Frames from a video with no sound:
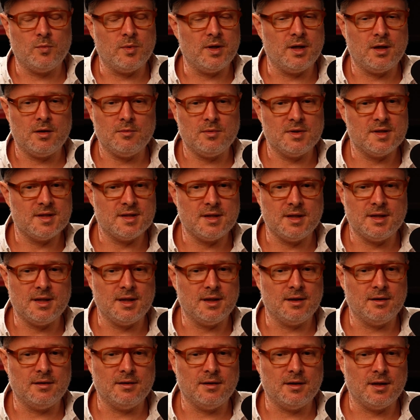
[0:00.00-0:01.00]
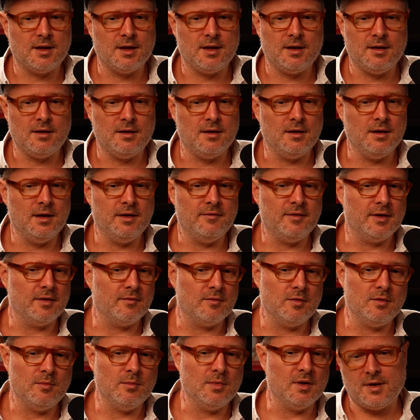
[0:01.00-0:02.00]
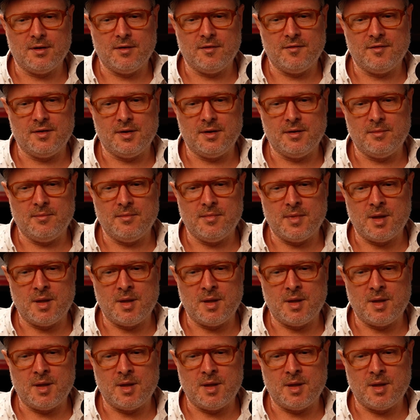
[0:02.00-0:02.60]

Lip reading: where I was sitting in the living room of a